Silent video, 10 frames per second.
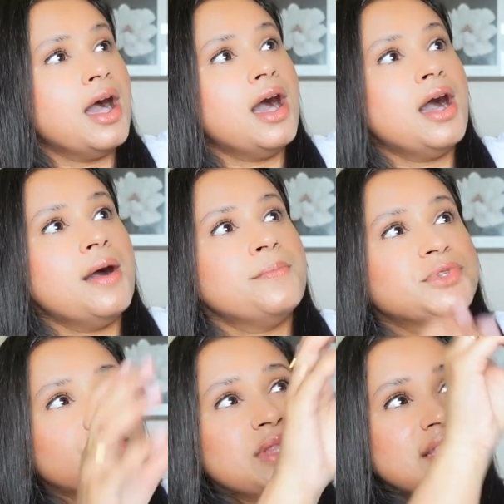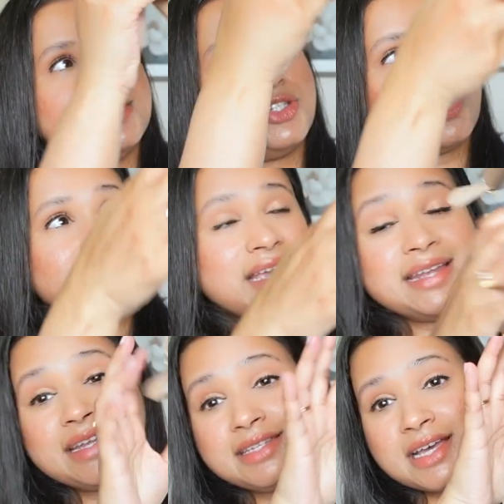Um, so that's the shortest,
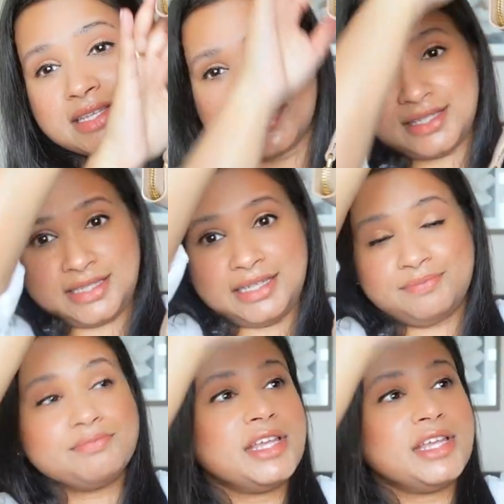and it does, it,